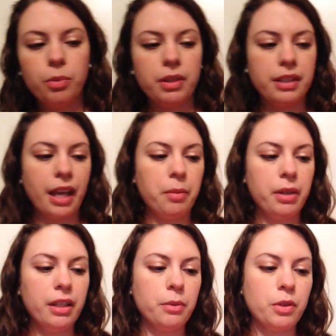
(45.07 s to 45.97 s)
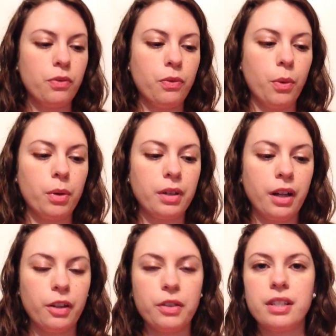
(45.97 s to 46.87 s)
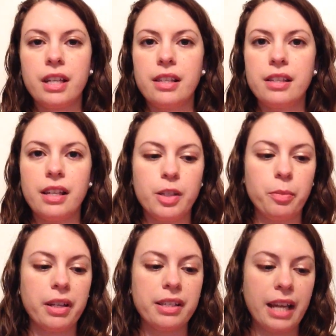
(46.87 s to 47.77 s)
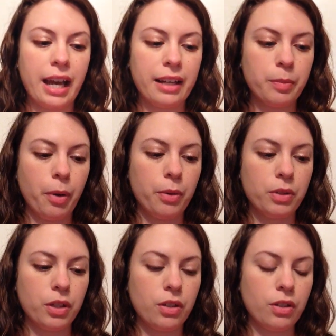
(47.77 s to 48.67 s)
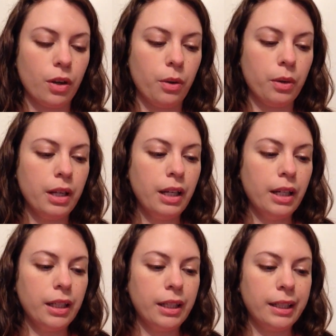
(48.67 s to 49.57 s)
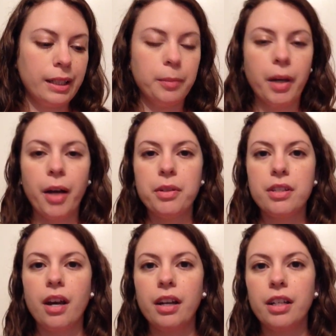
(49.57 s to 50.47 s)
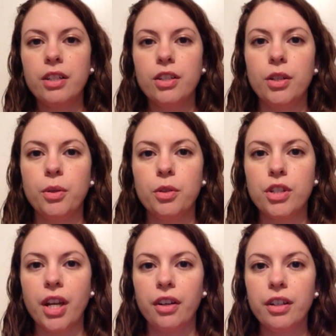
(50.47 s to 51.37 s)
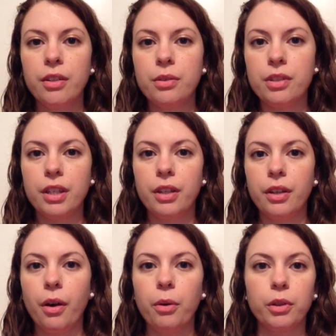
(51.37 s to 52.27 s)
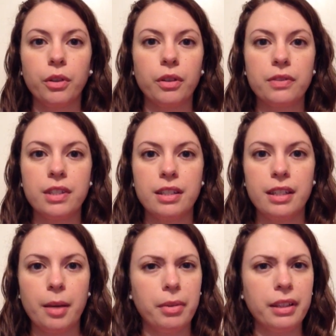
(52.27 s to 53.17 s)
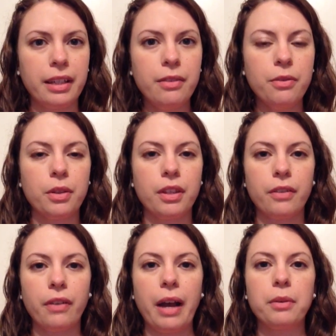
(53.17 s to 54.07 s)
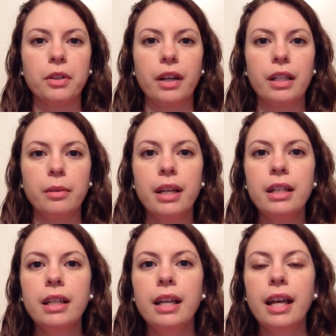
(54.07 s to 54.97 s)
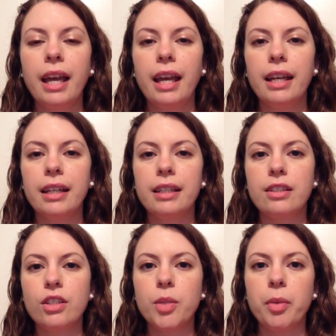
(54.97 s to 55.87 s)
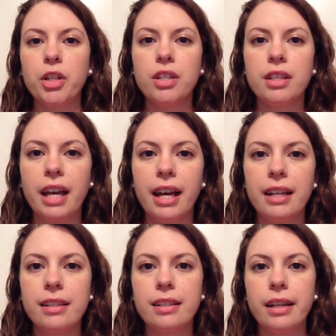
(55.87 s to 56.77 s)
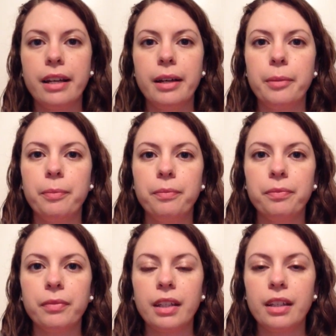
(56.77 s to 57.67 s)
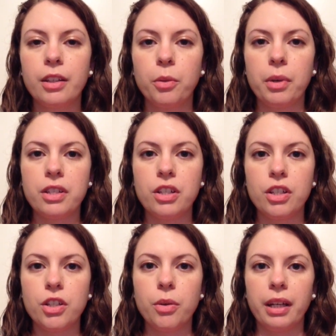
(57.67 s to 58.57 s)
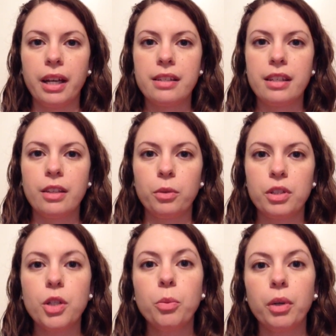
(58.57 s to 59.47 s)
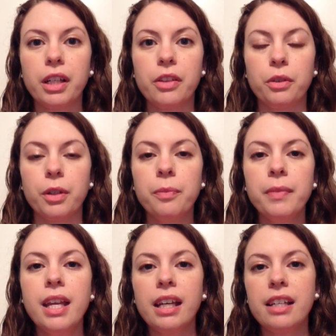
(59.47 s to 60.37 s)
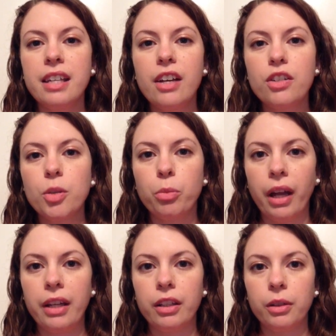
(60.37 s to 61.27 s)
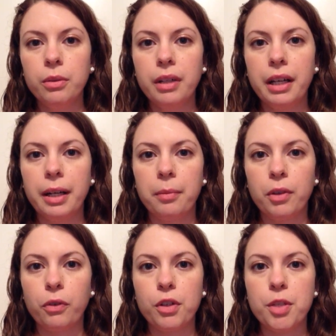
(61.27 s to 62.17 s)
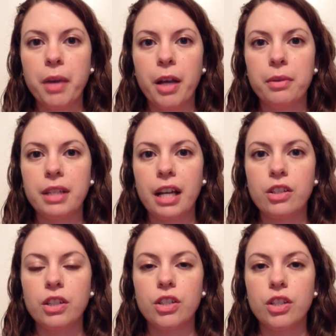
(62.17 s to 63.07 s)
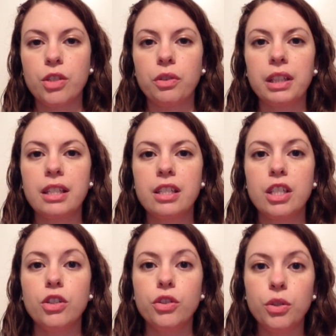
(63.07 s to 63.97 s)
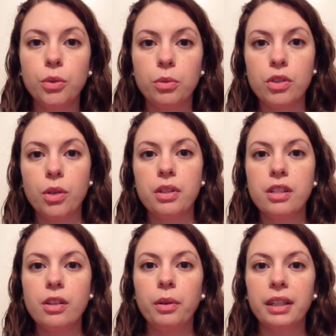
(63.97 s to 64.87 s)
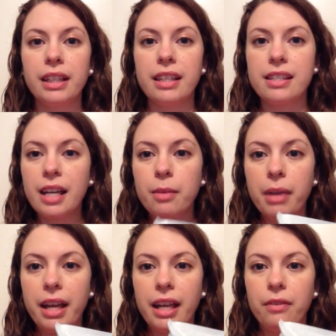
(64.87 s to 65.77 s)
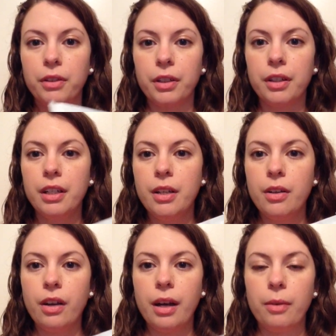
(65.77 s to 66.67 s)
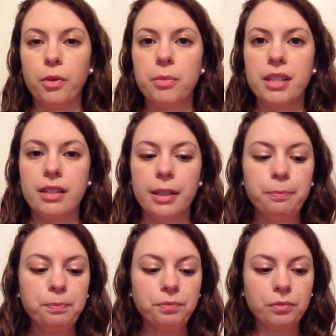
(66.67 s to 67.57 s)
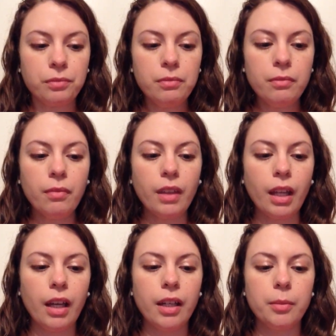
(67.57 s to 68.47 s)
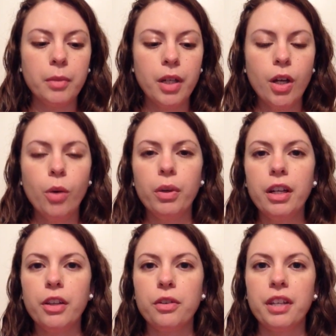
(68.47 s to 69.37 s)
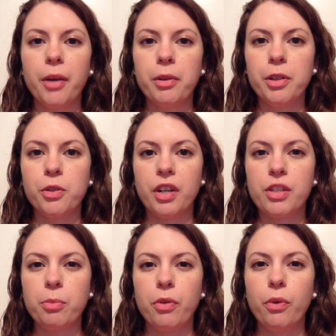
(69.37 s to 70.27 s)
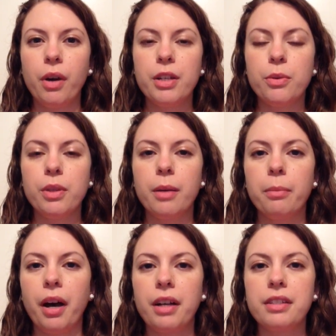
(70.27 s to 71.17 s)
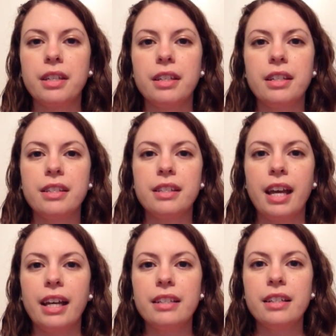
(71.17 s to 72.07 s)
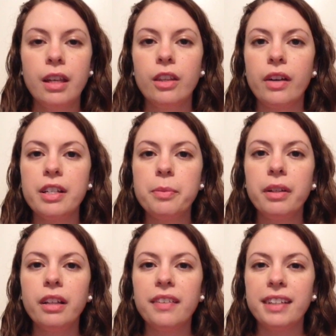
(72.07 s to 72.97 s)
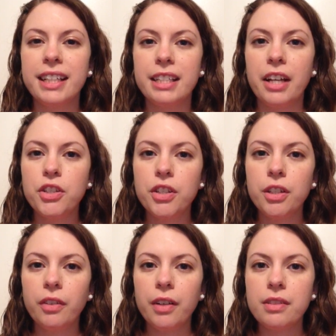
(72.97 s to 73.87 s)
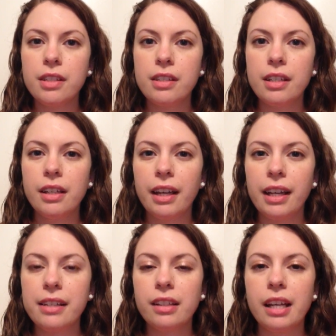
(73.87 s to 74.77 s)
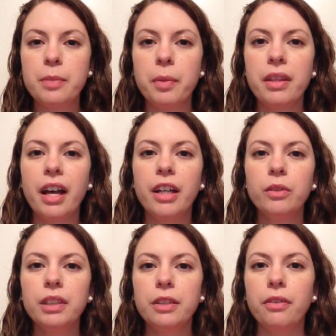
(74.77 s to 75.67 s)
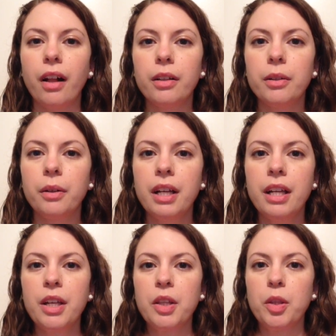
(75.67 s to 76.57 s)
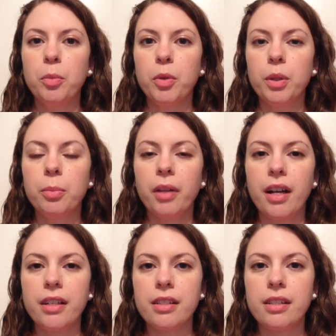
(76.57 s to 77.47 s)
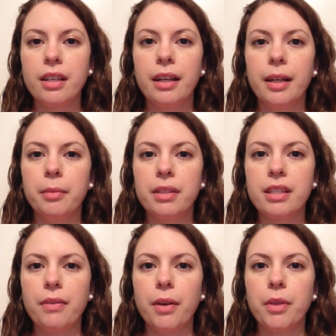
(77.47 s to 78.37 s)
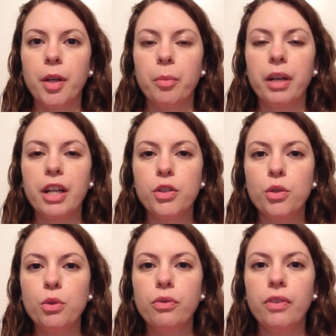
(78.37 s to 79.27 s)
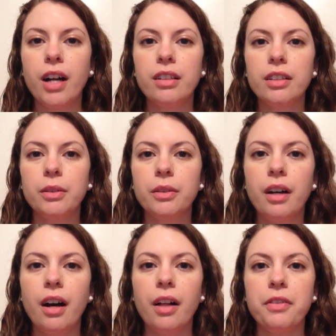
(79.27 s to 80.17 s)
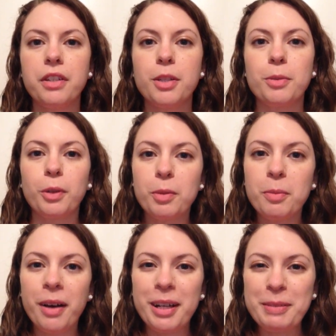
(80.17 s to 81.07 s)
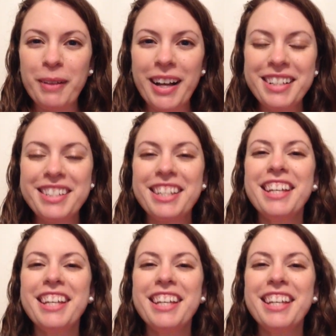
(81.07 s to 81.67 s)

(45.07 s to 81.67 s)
when this came in. It was $4.10 plus tax postage. So um, I was talking to Sherry, who's the owner of SIZZI, I believe, or the founder anyway, and she mentioned that um, there was an issue, I guess, that they were still working through because they are still brand new. Um, the first bag was actually just released in June, so this is only the second bag ever um, from SIZZI. Um, one other thing I want to address before I do the unboxing is that there has been a lot of contention around SIZZI, I guess, last month. I don't really follow the beauty blogs um, stuff out there, but I do follow all of the subscription box blogs